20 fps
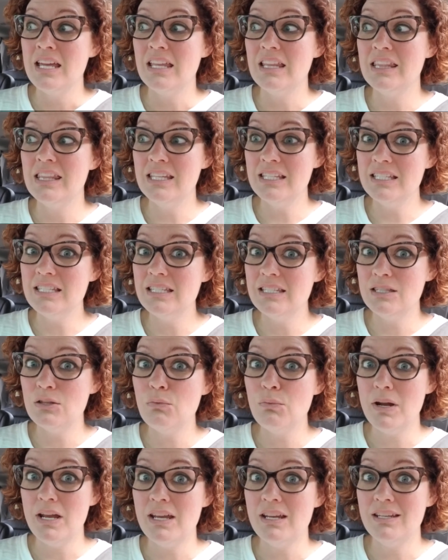this is
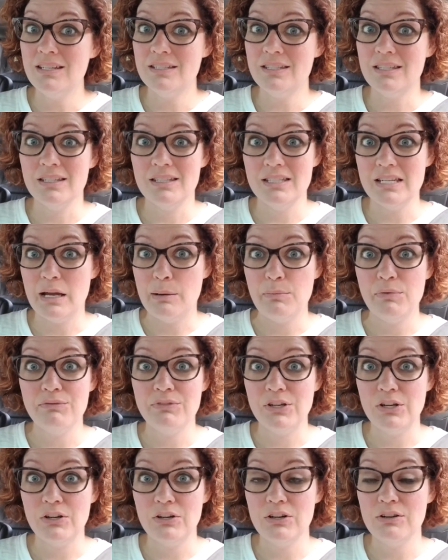the way it is this time of
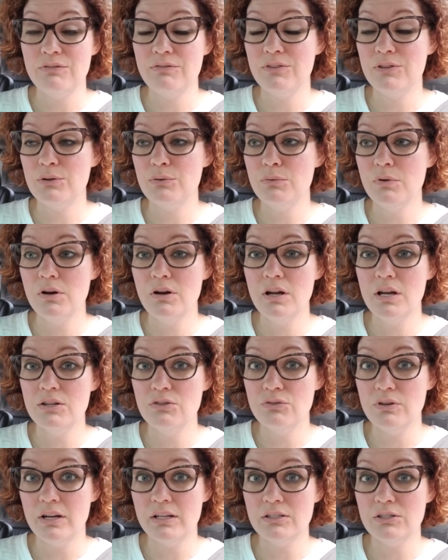year. If you are a
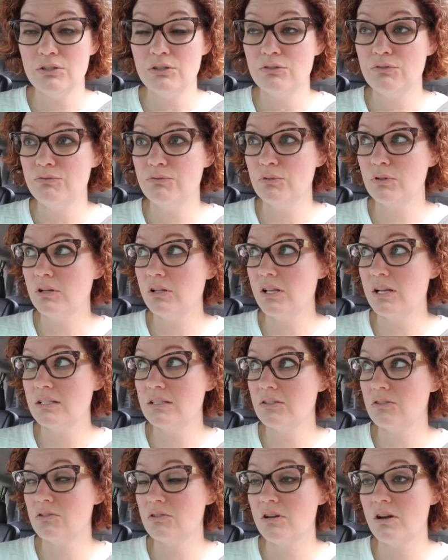director for
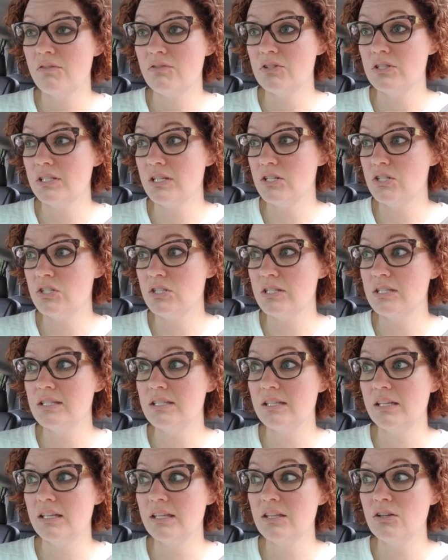classical
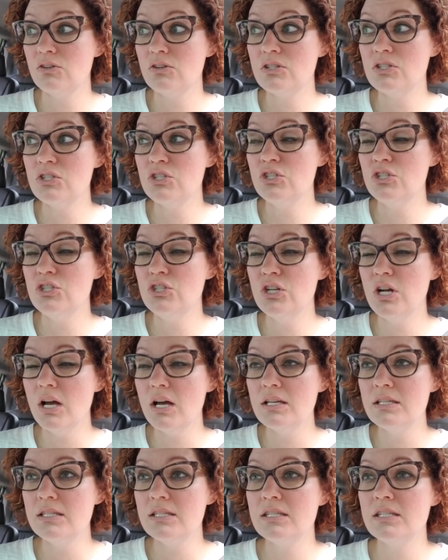conversations, like there is
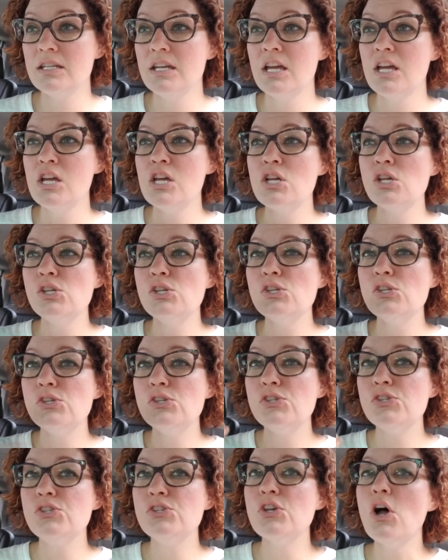just
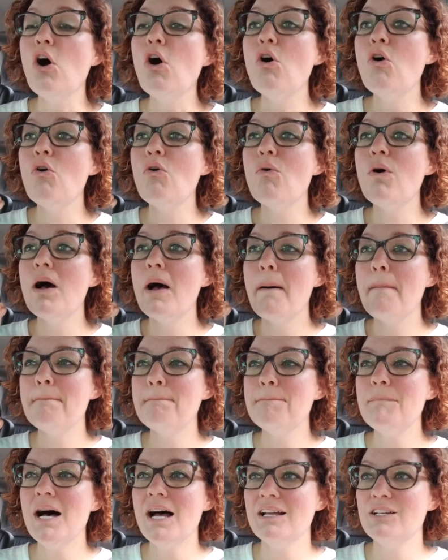so
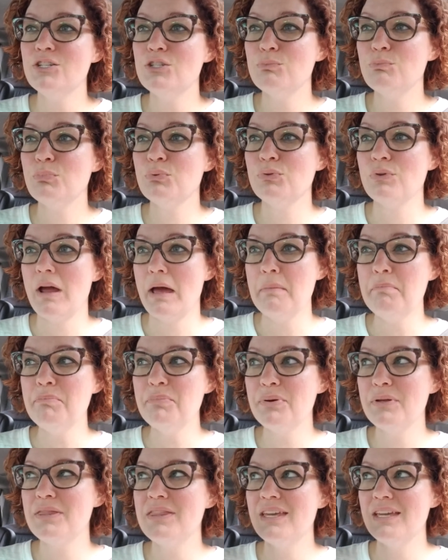much prep
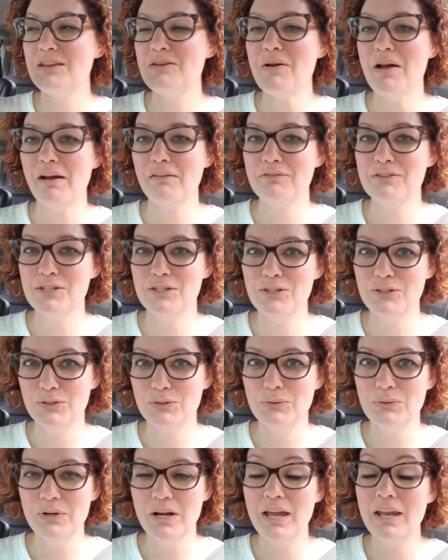that you have to
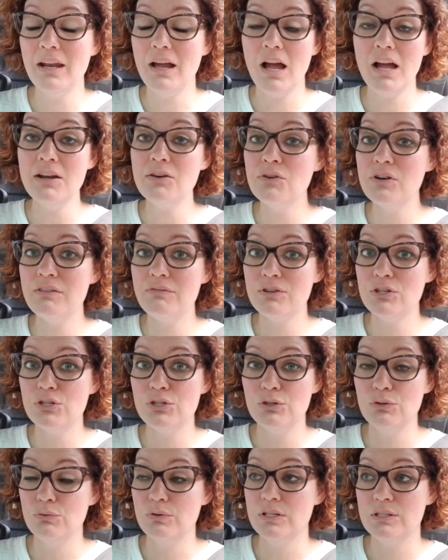do. And I don't even
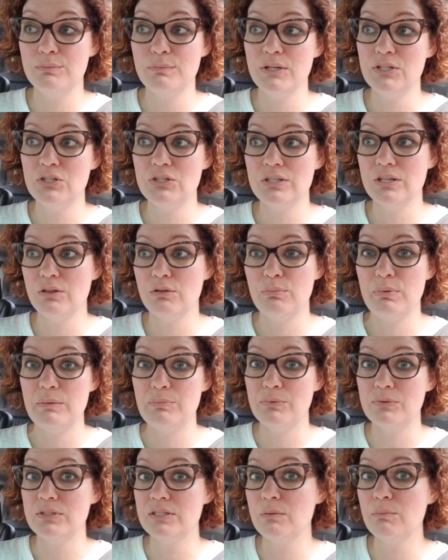do as much as other
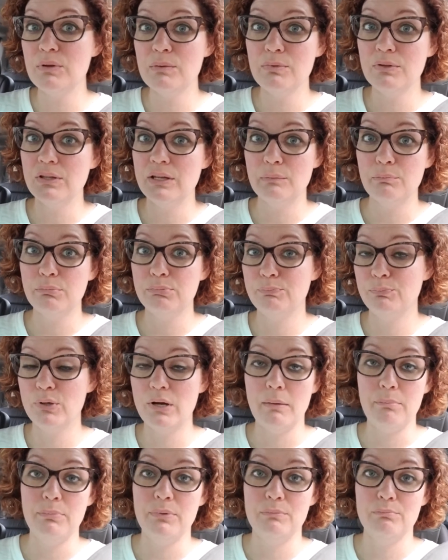people. Some people like
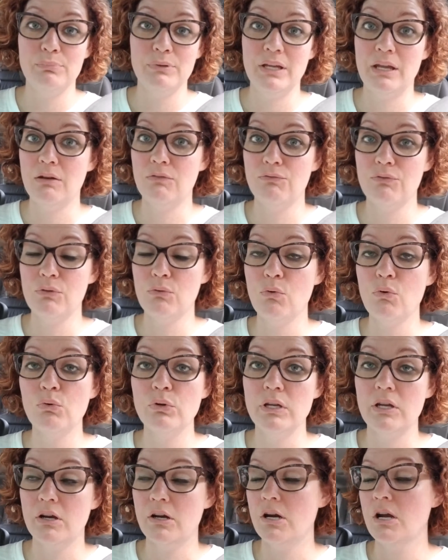prep and plan for the whole
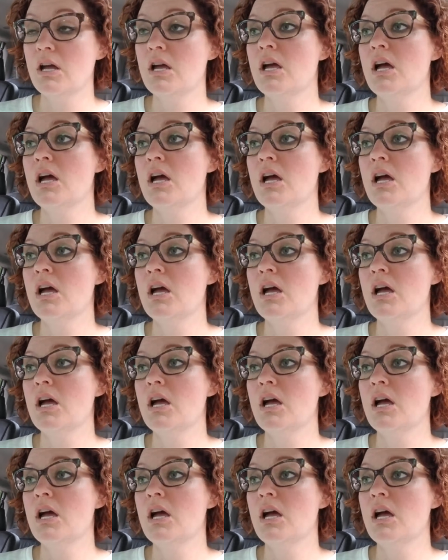year.